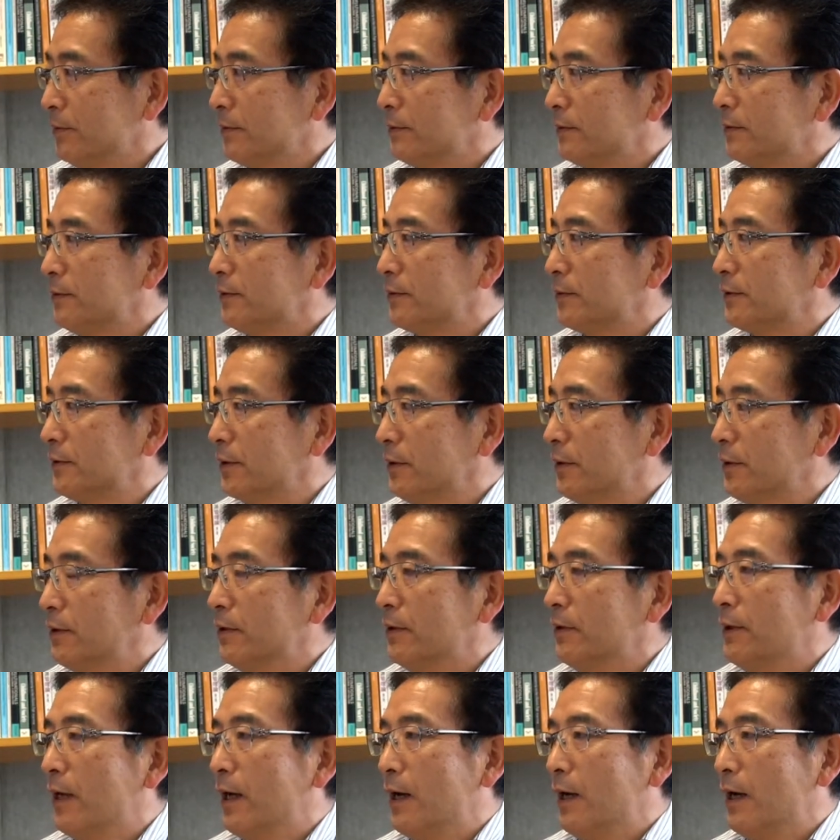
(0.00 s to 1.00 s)

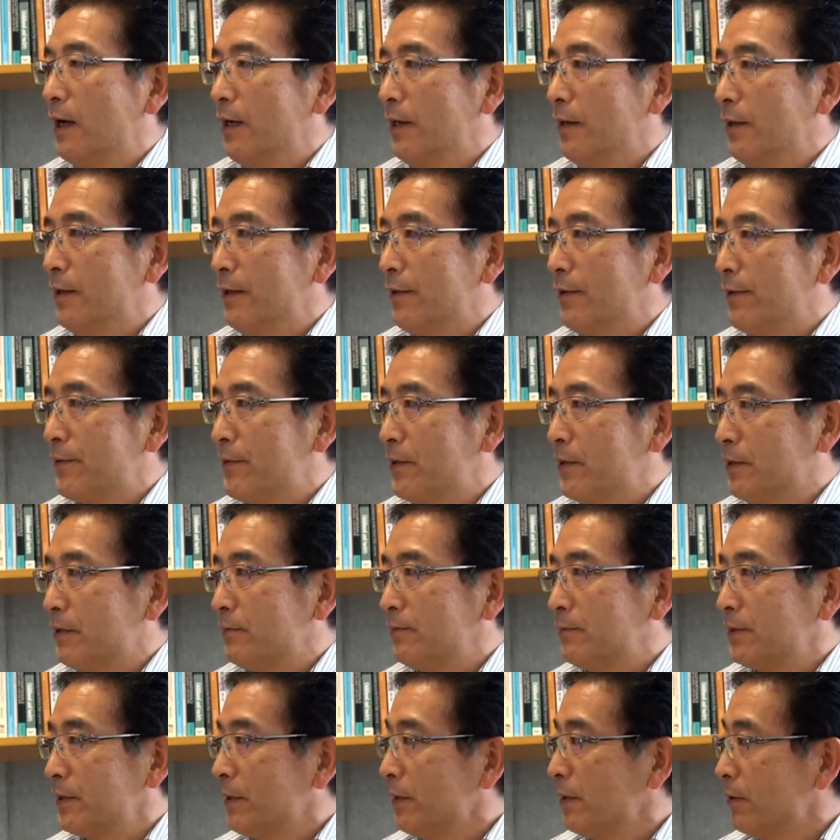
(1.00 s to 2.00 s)
Their
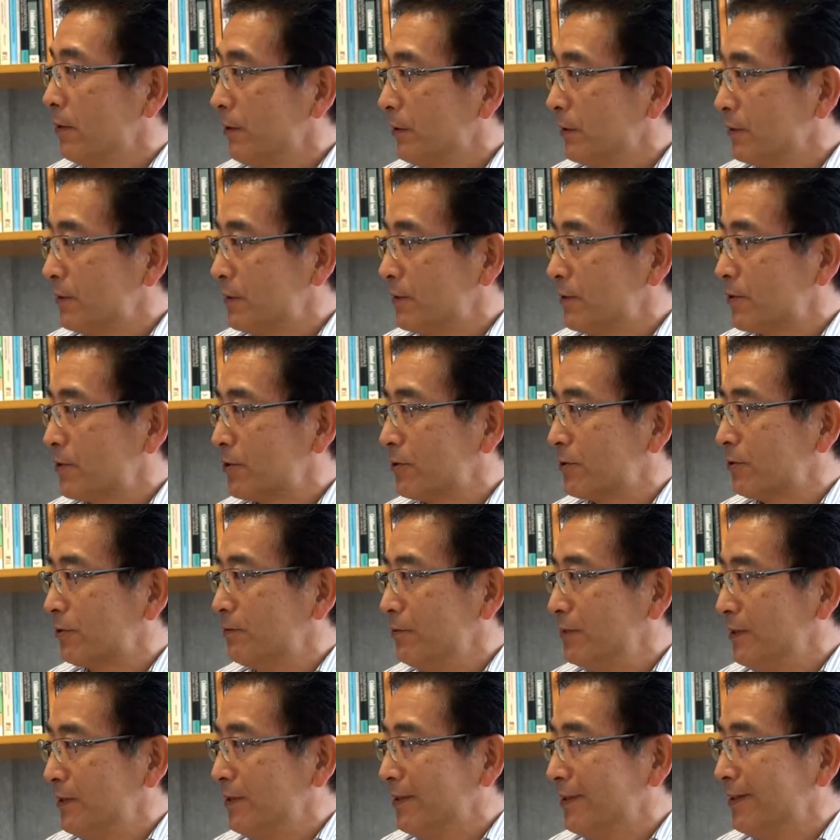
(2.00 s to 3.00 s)
priority should
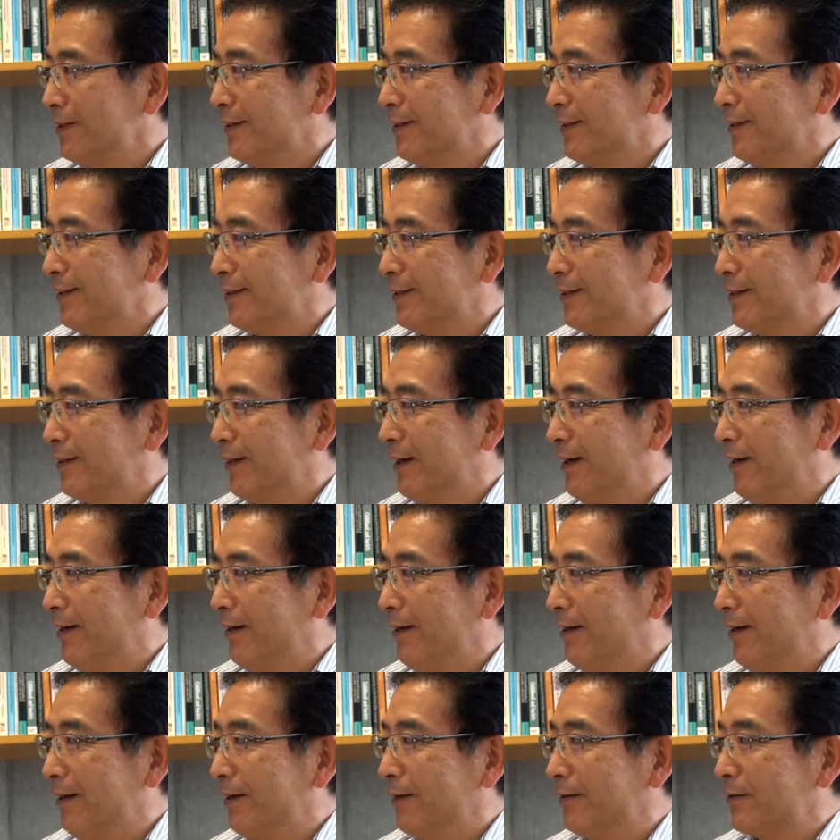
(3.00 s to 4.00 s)
be
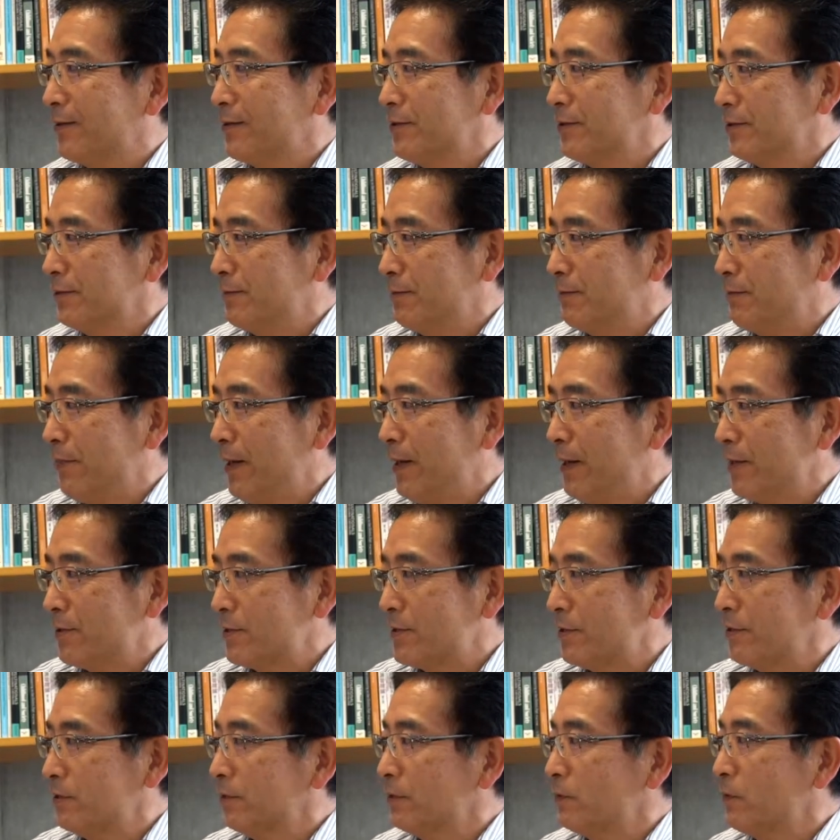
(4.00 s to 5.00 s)
to pass
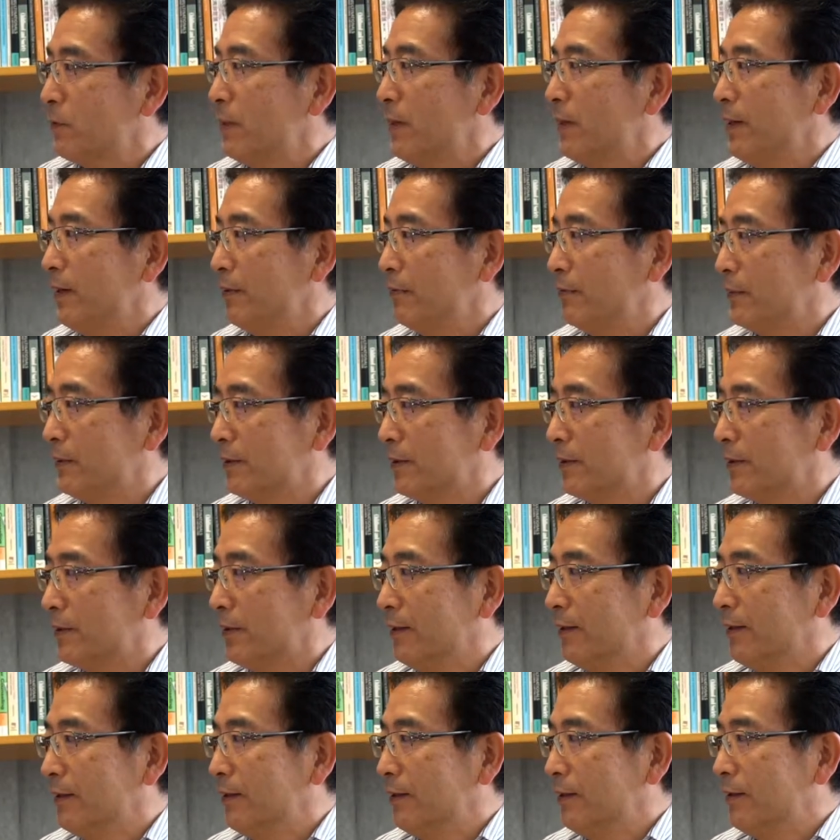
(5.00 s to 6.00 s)
the requirement
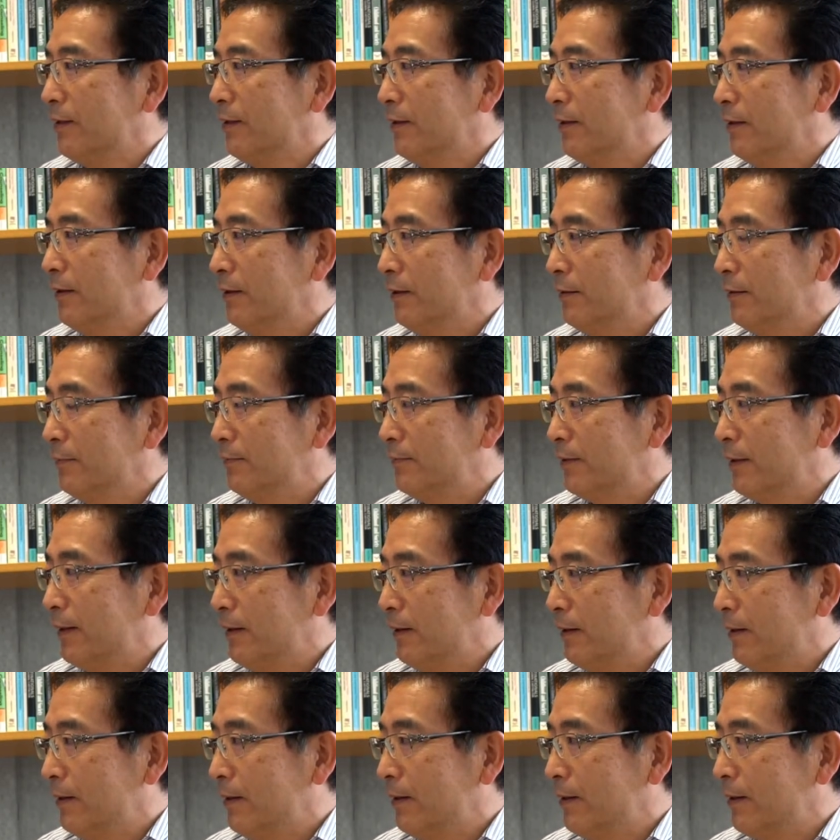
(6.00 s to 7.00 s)
of
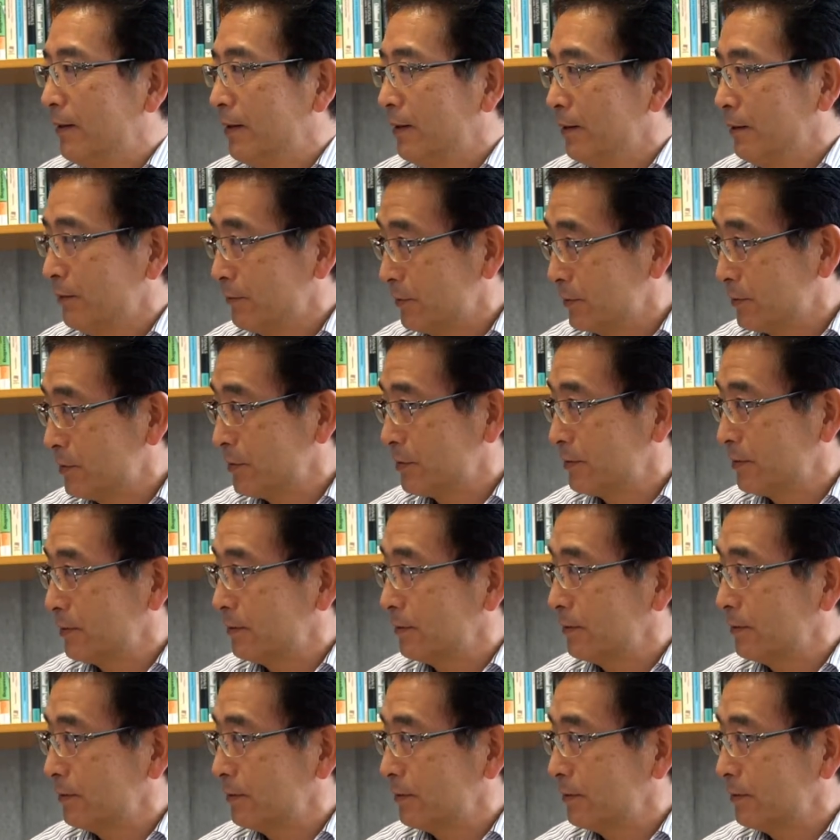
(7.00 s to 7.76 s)
English,